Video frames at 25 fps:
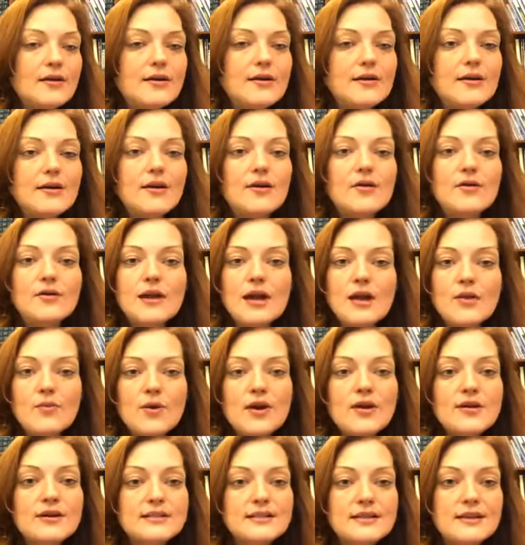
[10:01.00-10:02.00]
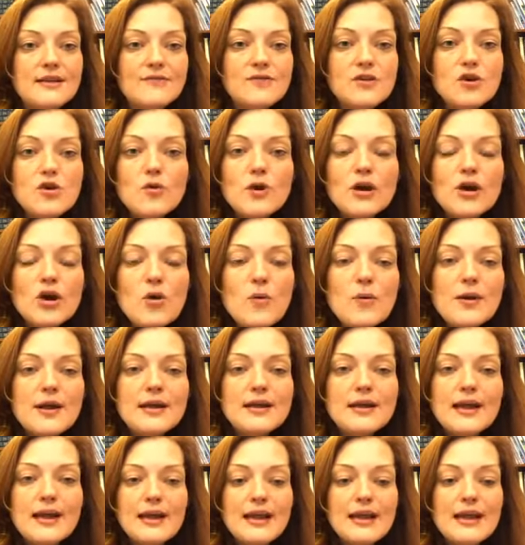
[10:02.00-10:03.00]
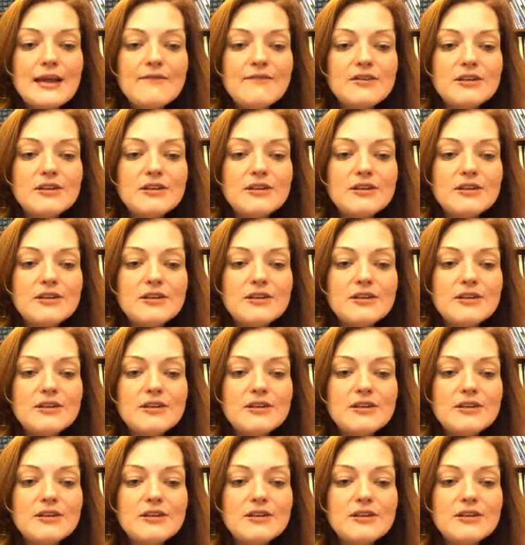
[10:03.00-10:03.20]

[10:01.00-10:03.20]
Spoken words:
Okay, where is it? If you were going even